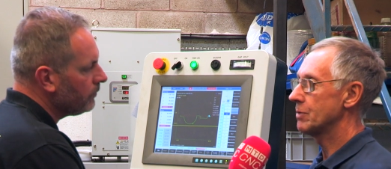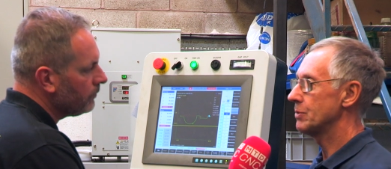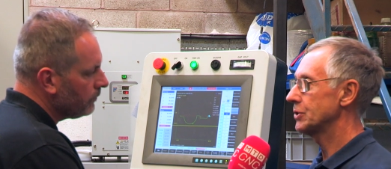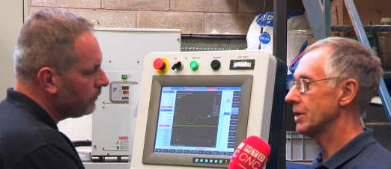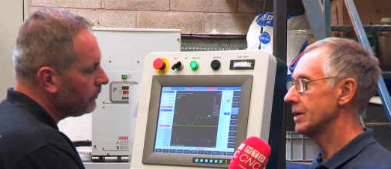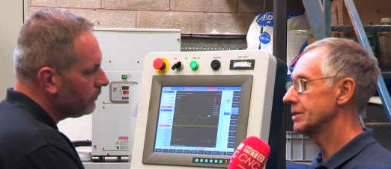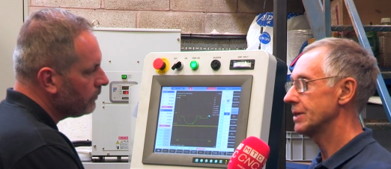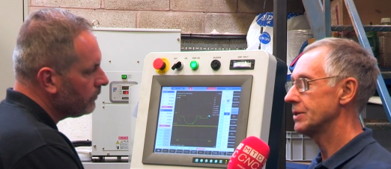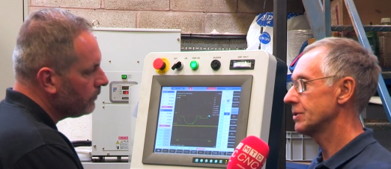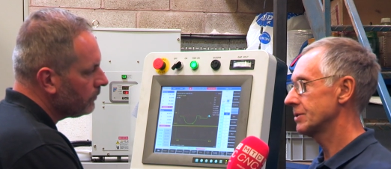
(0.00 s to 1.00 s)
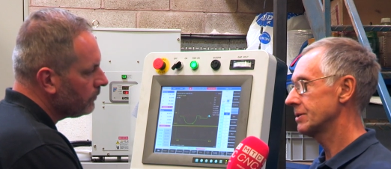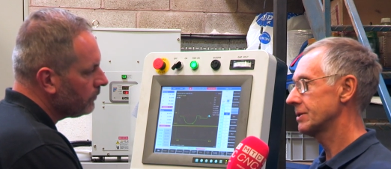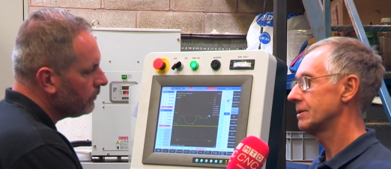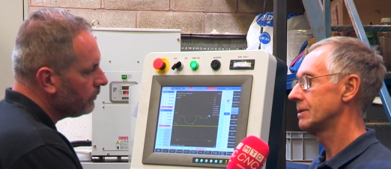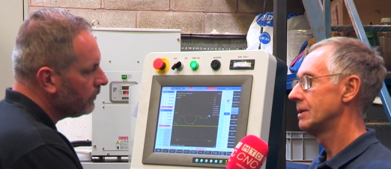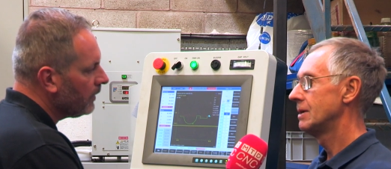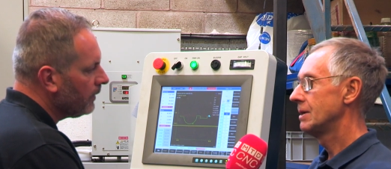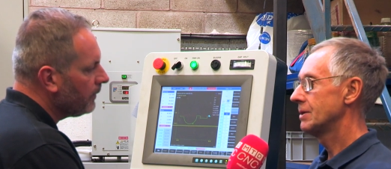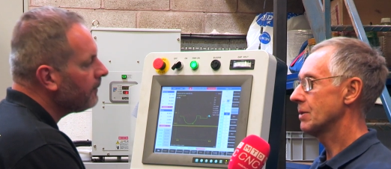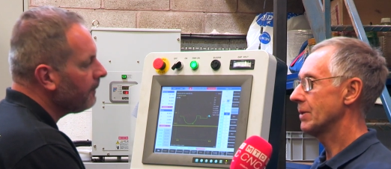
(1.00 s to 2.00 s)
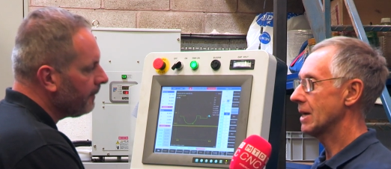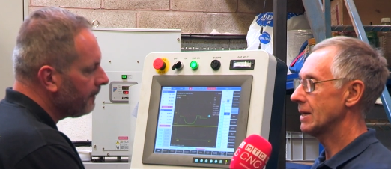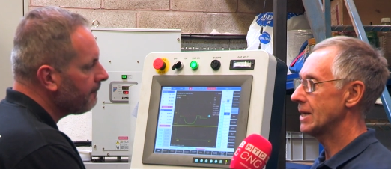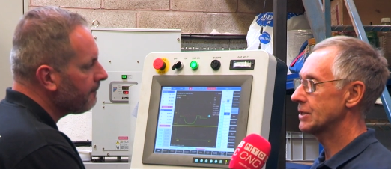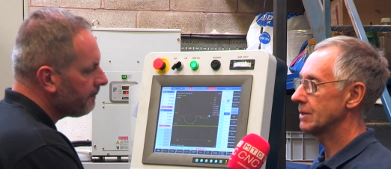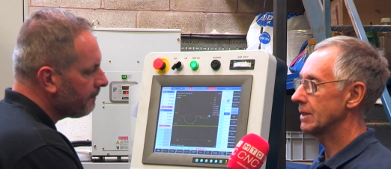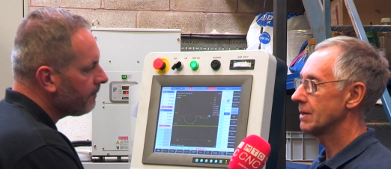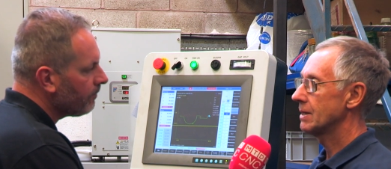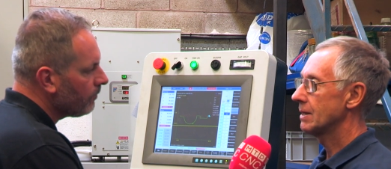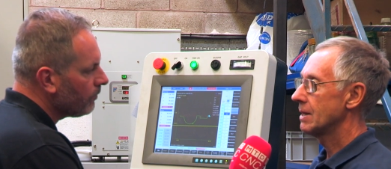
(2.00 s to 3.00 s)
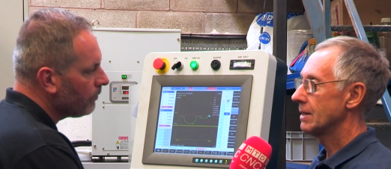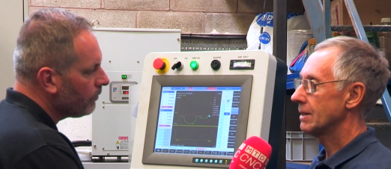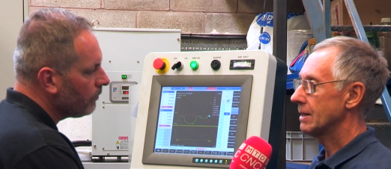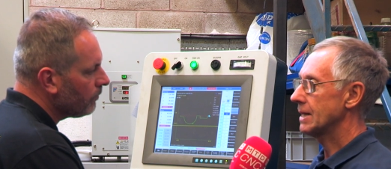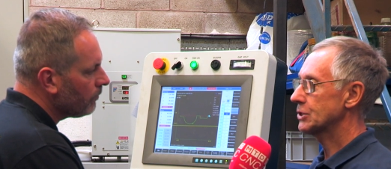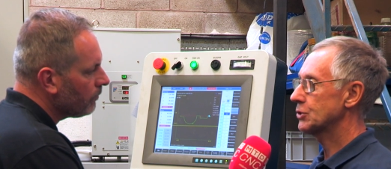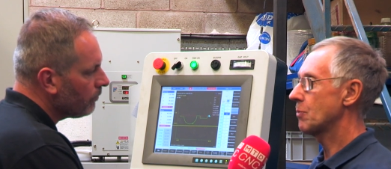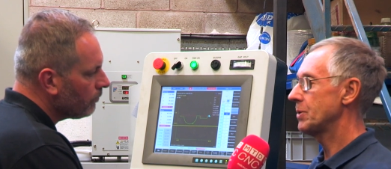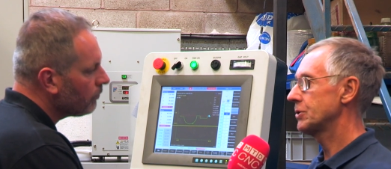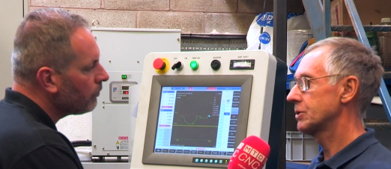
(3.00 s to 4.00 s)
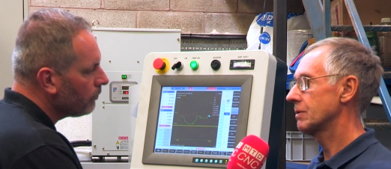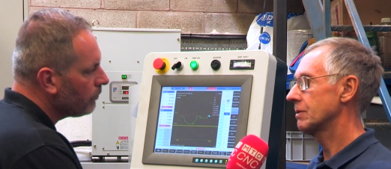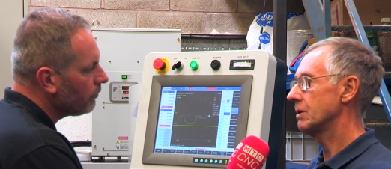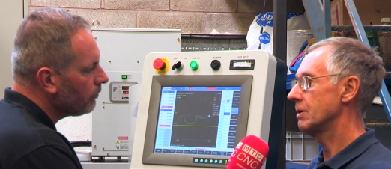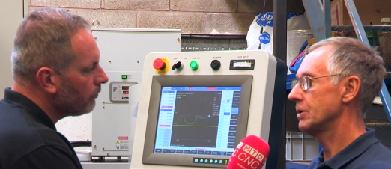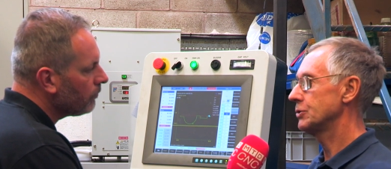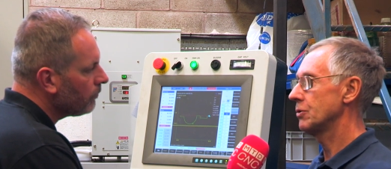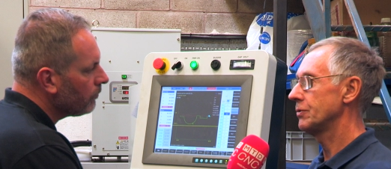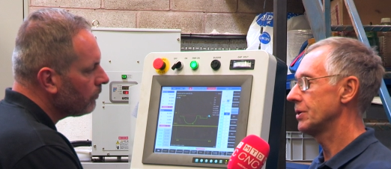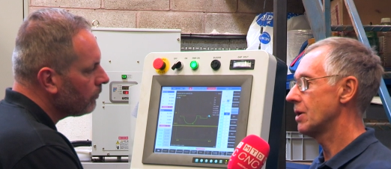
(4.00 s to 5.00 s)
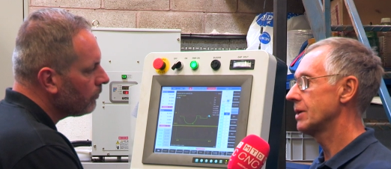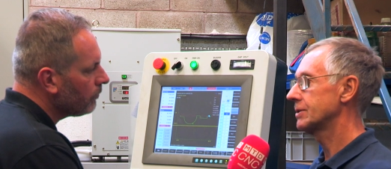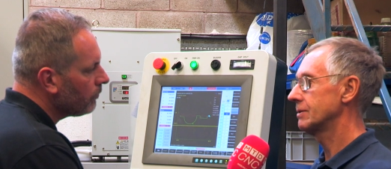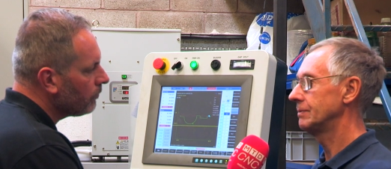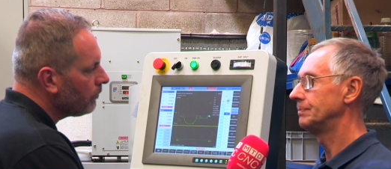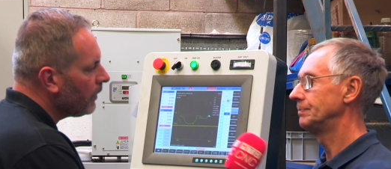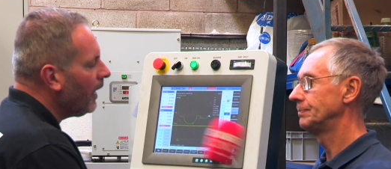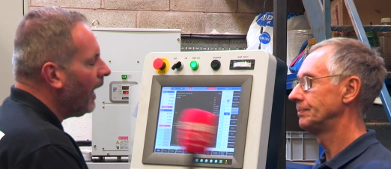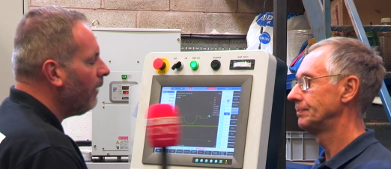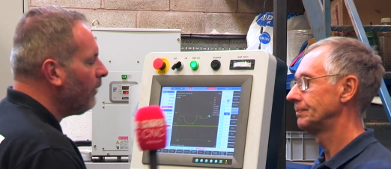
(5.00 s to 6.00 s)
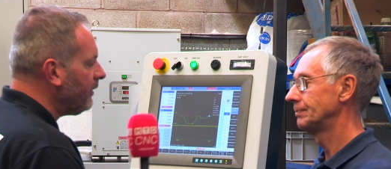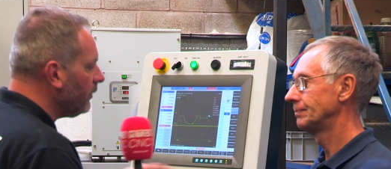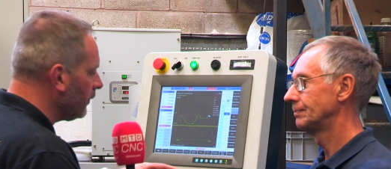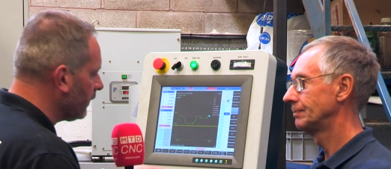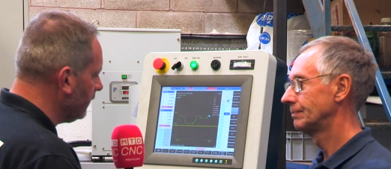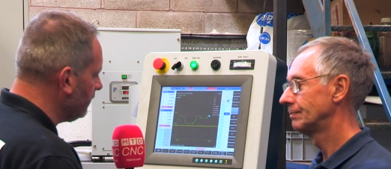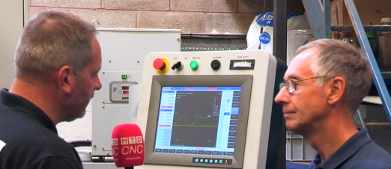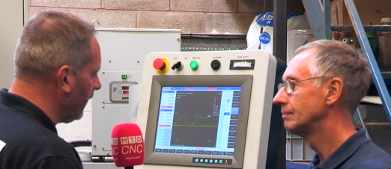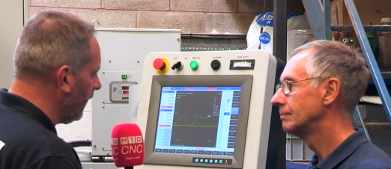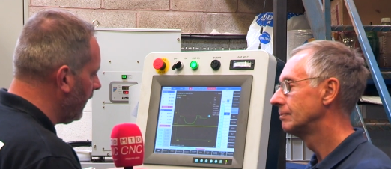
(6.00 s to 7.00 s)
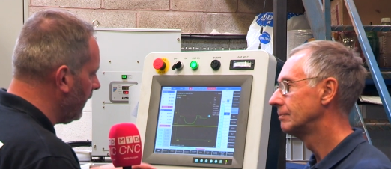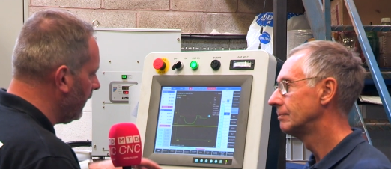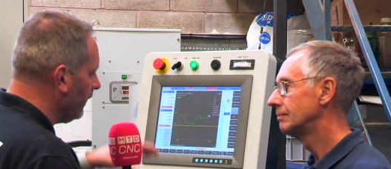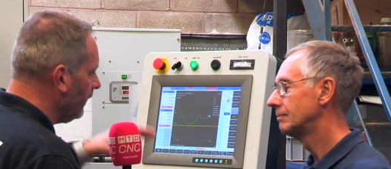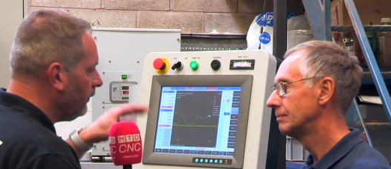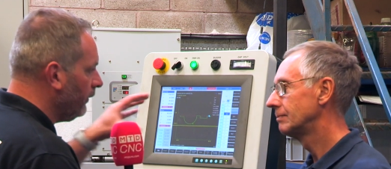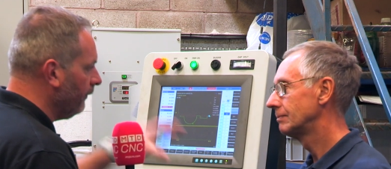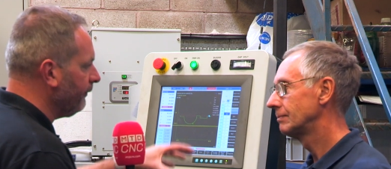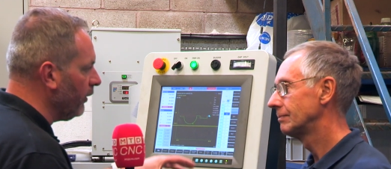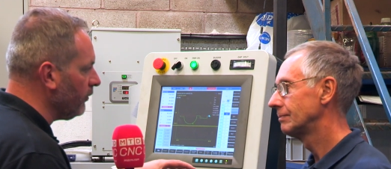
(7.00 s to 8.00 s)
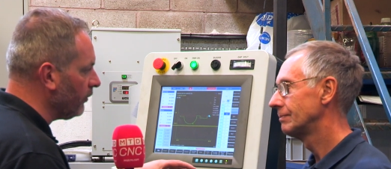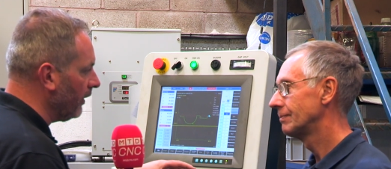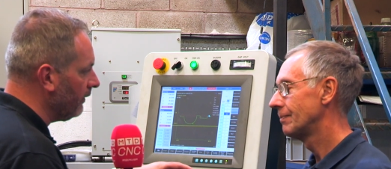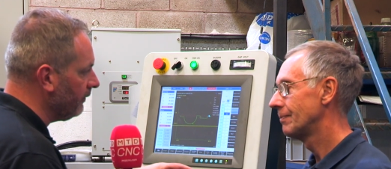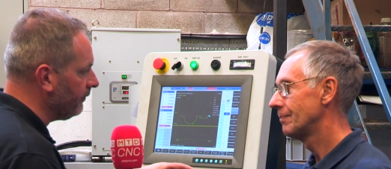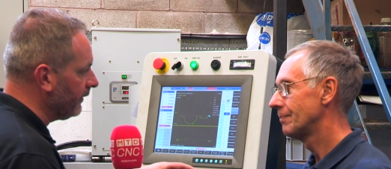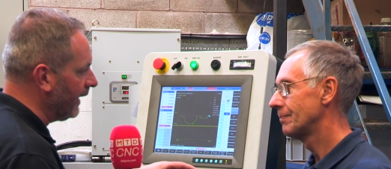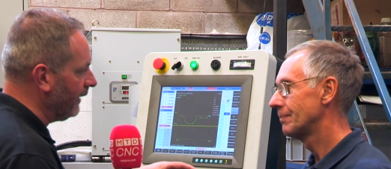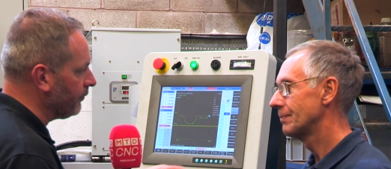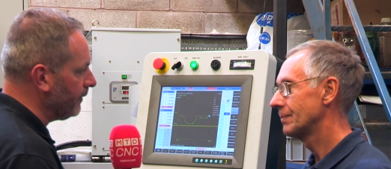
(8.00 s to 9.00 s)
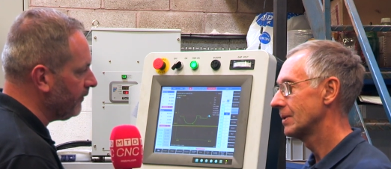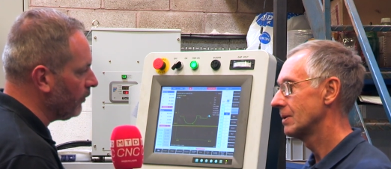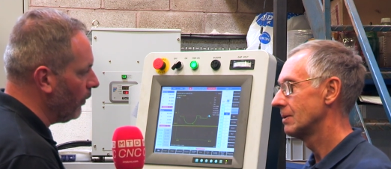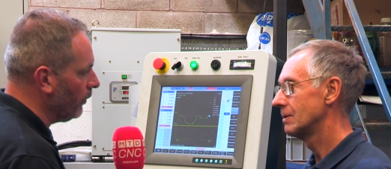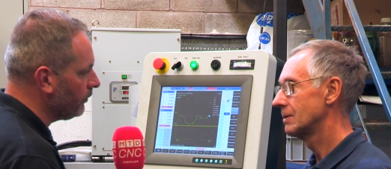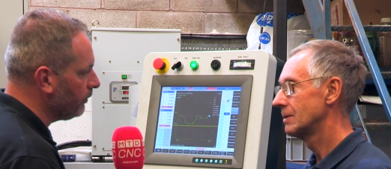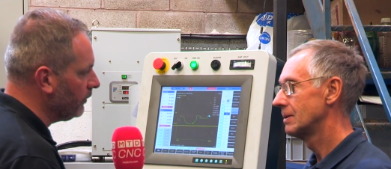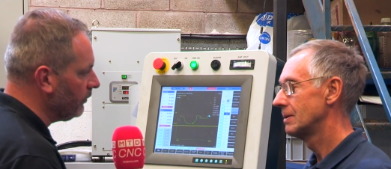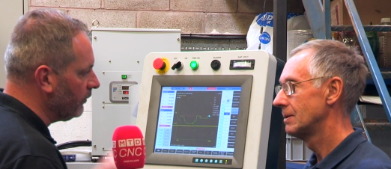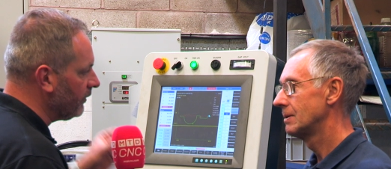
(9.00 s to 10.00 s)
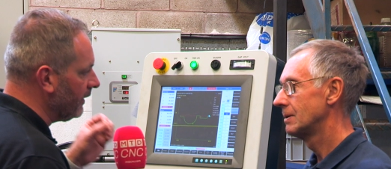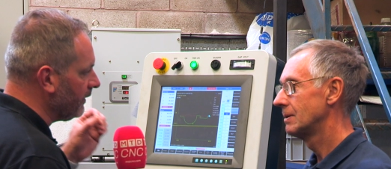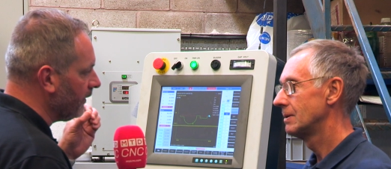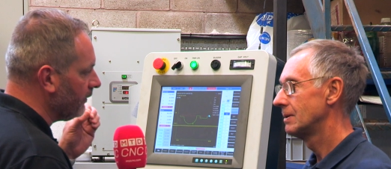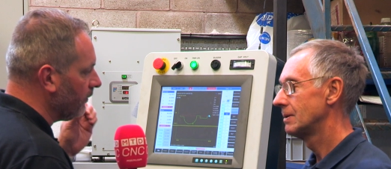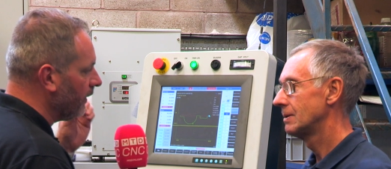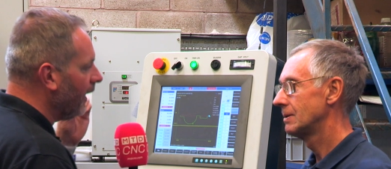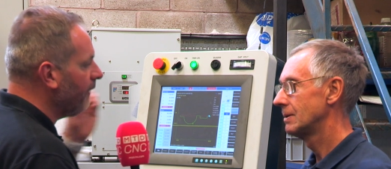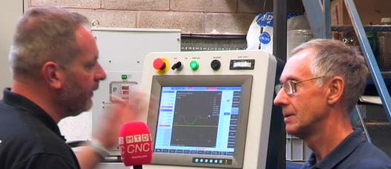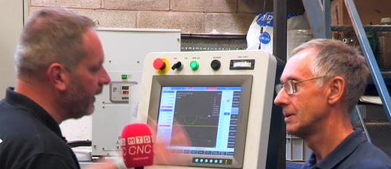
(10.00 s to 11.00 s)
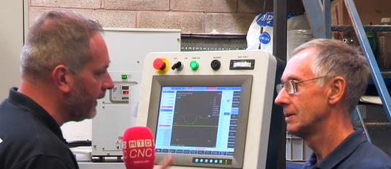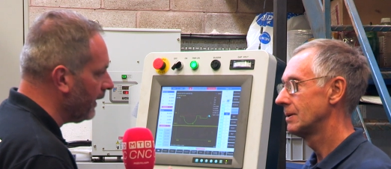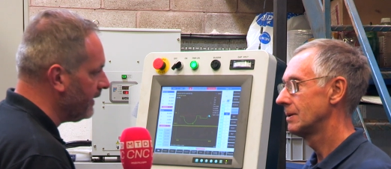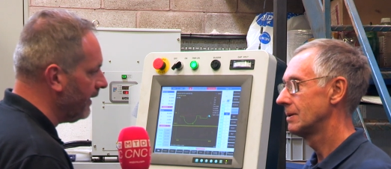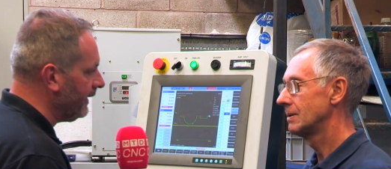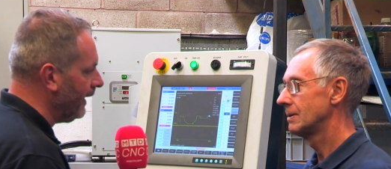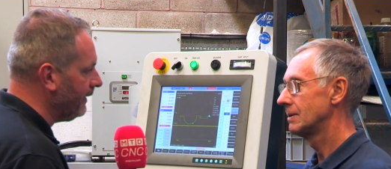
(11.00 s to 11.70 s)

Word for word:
Speaker 1: other machines, it doesn't. So we get less, less stoppage uh, during the night.
Speaker 2: And when you look at uh, the future for Canterbury Tools, would you see that if you're going to go down the